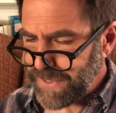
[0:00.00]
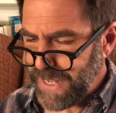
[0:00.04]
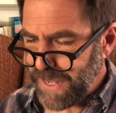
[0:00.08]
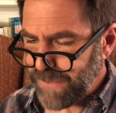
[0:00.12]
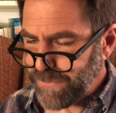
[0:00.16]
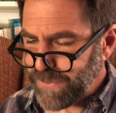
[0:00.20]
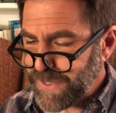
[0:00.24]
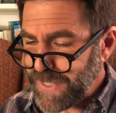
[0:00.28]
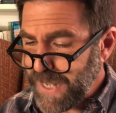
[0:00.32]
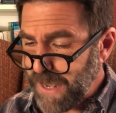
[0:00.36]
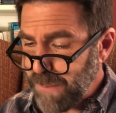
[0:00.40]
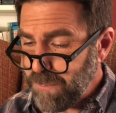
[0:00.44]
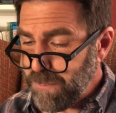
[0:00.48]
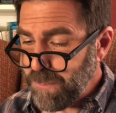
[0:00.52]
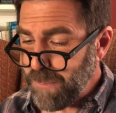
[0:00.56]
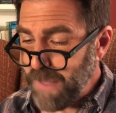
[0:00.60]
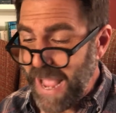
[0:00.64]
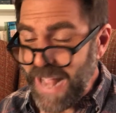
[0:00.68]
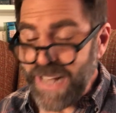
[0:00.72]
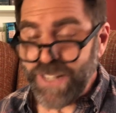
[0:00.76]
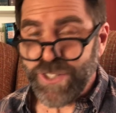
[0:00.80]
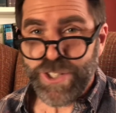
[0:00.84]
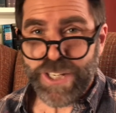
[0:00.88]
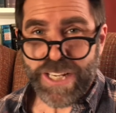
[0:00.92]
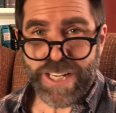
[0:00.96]
have some
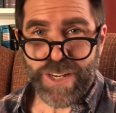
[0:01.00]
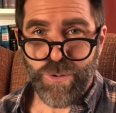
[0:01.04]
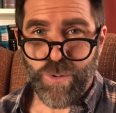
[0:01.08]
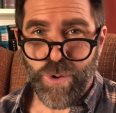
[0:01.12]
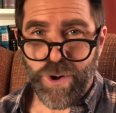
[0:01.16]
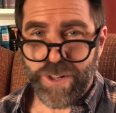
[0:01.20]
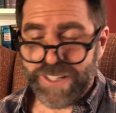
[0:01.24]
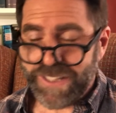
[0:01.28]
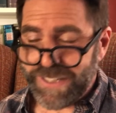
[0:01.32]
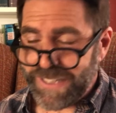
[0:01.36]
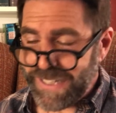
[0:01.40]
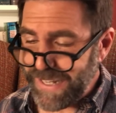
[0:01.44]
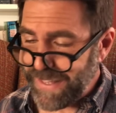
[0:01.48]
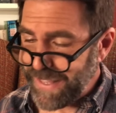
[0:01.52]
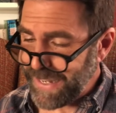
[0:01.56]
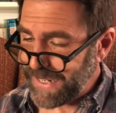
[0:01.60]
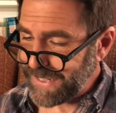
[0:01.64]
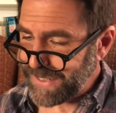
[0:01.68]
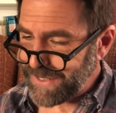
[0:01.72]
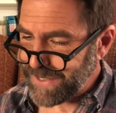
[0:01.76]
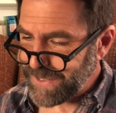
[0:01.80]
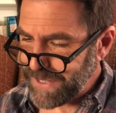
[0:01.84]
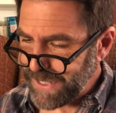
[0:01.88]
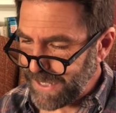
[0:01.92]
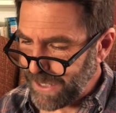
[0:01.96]
magic quality that
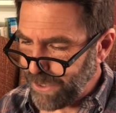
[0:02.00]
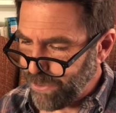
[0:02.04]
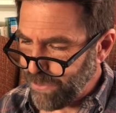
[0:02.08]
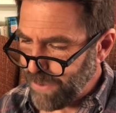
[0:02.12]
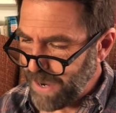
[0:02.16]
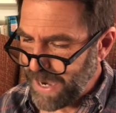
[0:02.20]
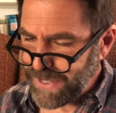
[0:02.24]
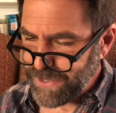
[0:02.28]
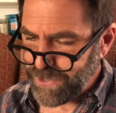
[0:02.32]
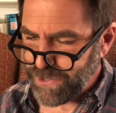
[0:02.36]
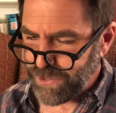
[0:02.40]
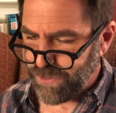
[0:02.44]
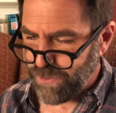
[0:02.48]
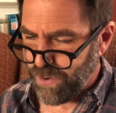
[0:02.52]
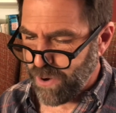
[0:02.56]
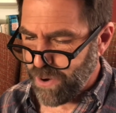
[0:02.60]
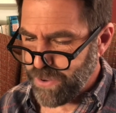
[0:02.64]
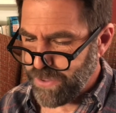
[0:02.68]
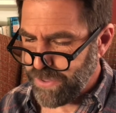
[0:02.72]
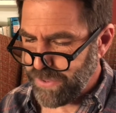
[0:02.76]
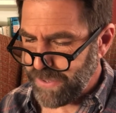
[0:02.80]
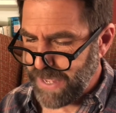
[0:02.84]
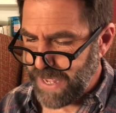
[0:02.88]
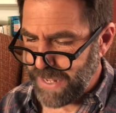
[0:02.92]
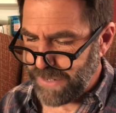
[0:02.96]
accelerates growth